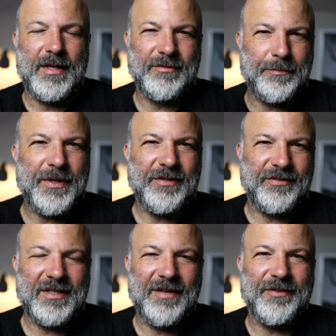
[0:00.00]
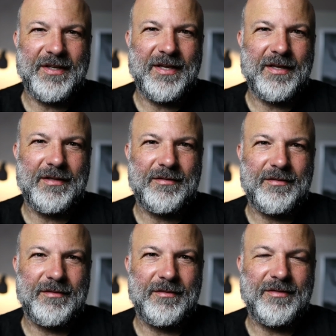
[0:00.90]
is a pretty
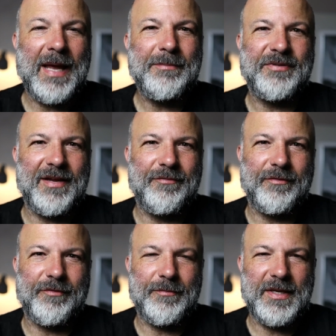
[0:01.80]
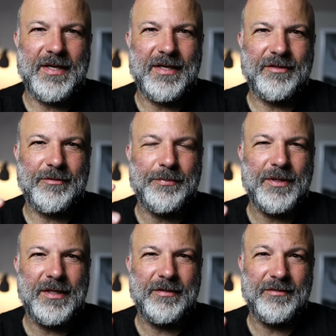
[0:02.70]
significant time saver for me. It's a
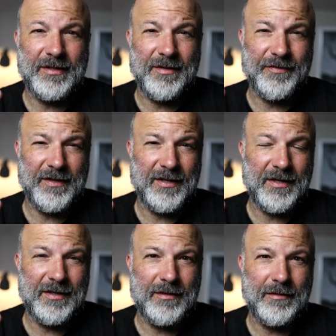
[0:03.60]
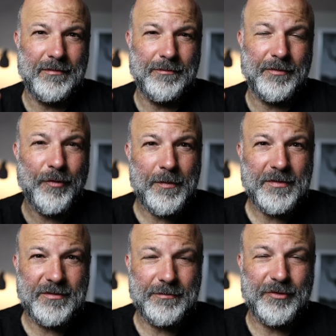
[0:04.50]
pretty significant
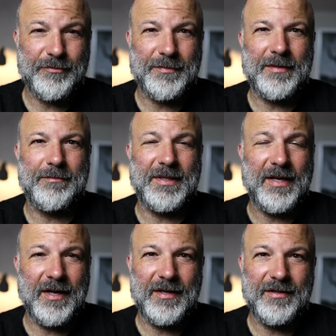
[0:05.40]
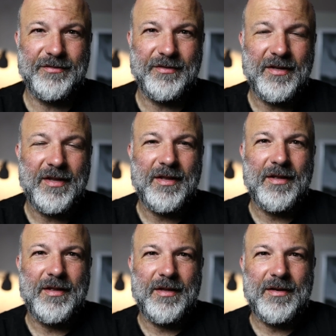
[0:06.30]
performance improvement because
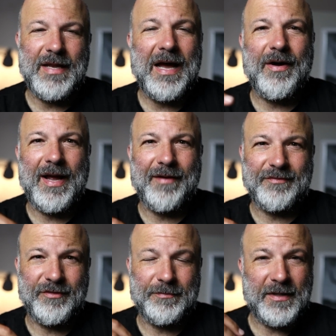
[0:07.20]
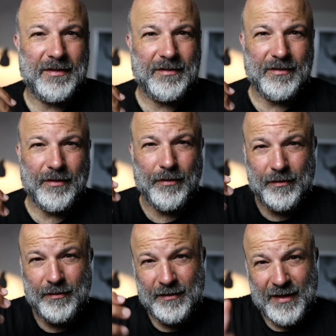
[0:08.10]
now I have to spend
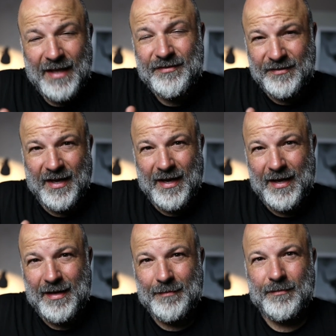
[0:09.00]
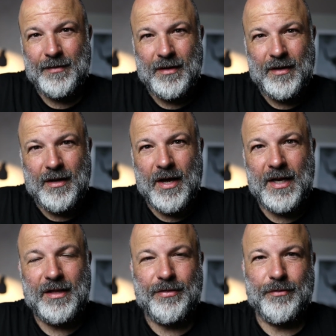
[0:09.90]
less time
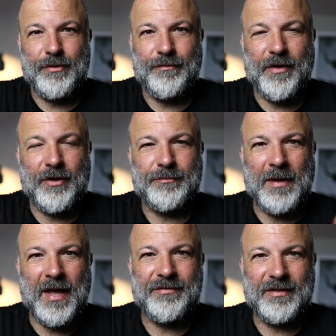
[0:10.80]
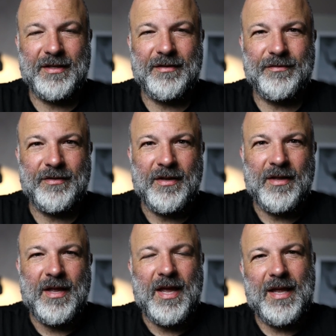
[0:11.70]
hunting through false positives,
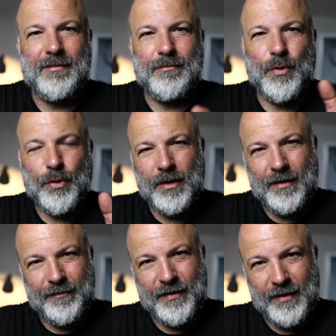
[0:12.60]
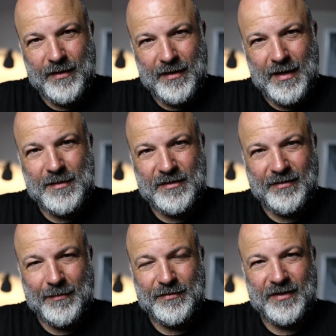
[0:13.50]
and more of the
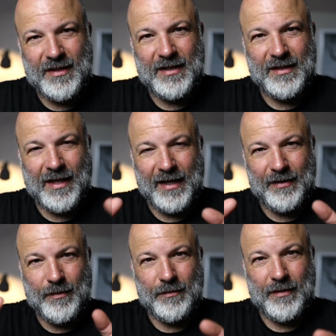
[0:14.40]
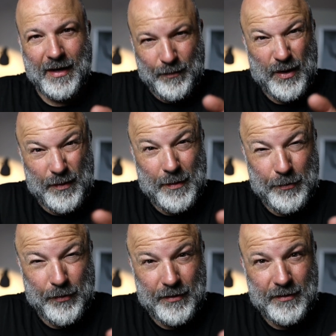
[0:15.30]
images I'm seeing that I want to
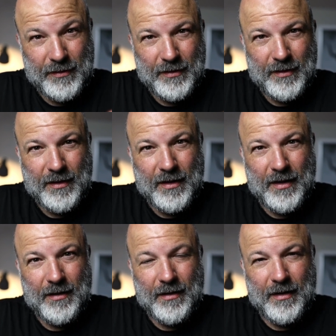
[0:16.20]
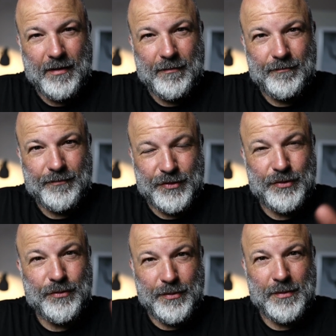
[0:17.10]
report,
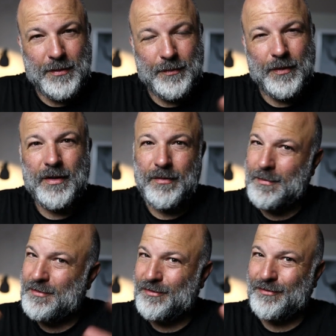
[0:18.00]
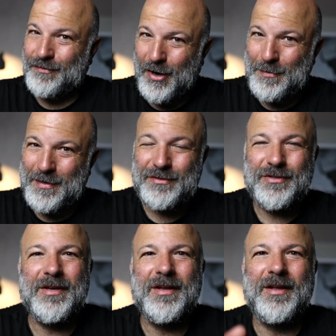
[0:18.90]
2311 images of garbage,
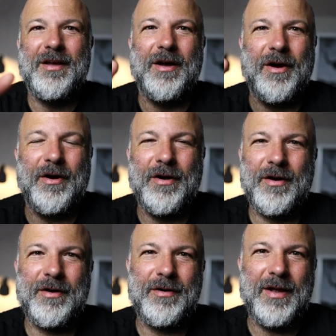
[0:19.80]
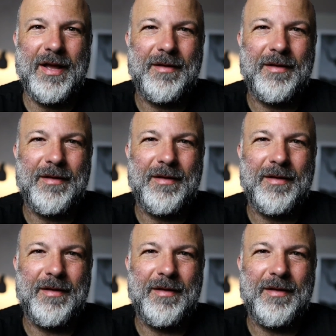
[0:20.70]
are